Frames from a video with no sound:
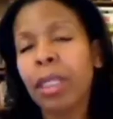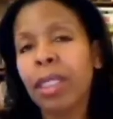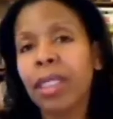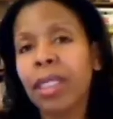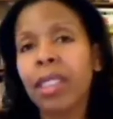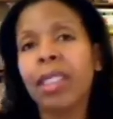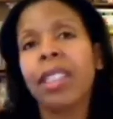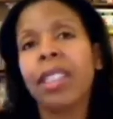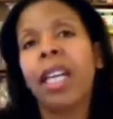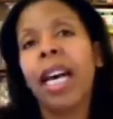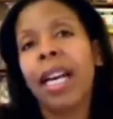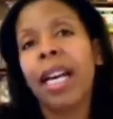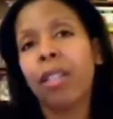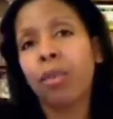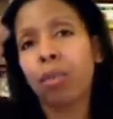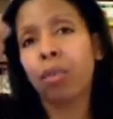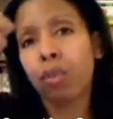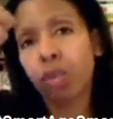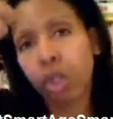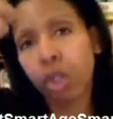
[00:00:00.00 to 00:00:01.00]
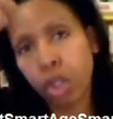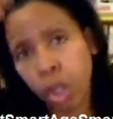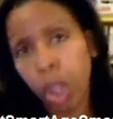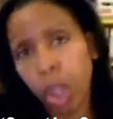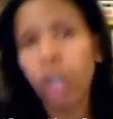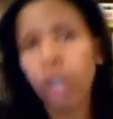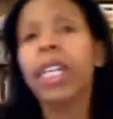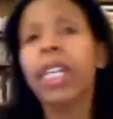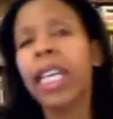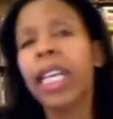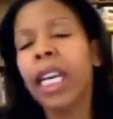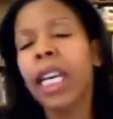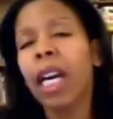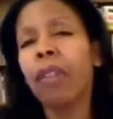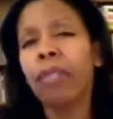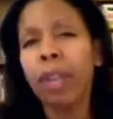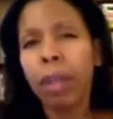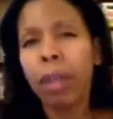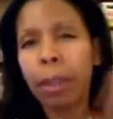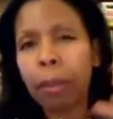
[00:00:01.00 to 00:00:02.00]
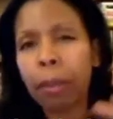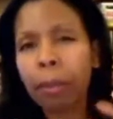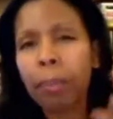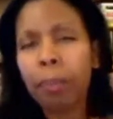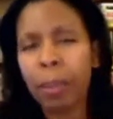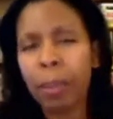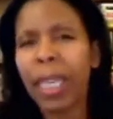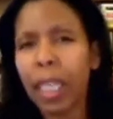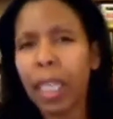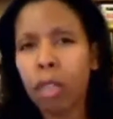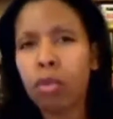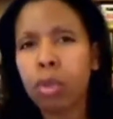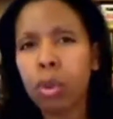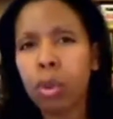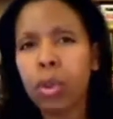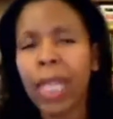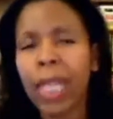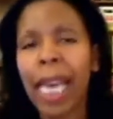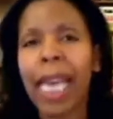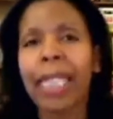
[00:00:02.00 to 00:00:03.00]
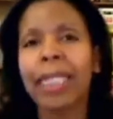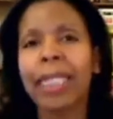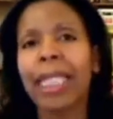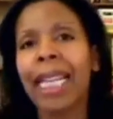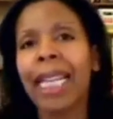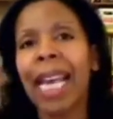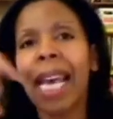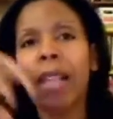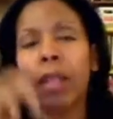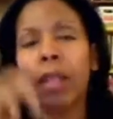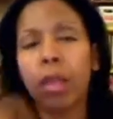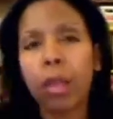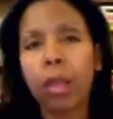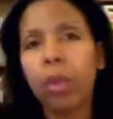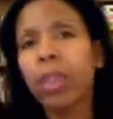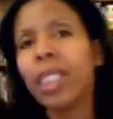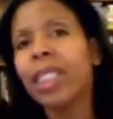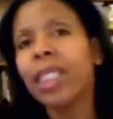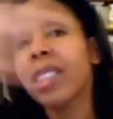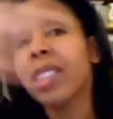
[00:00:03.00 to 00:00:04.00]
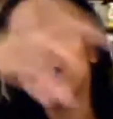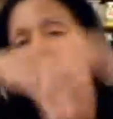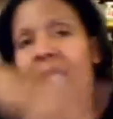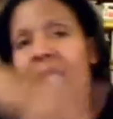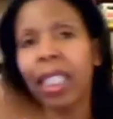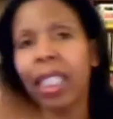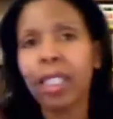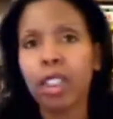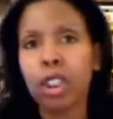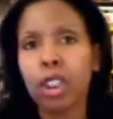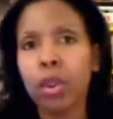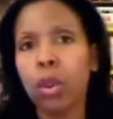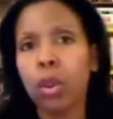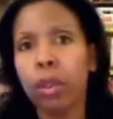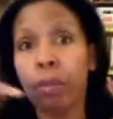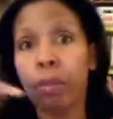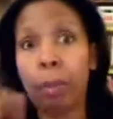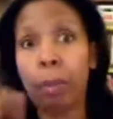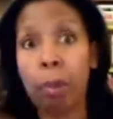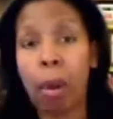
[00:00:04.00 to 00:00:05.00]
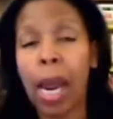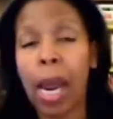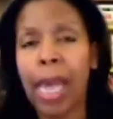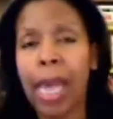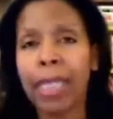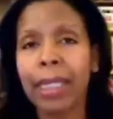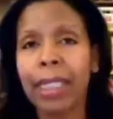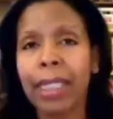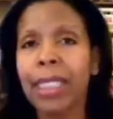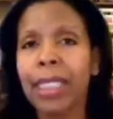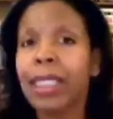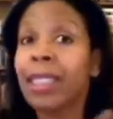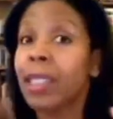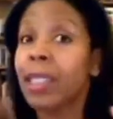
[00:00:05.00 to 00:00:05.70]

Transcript: consisted at turning a very big roulette that had 36 sort of prizes.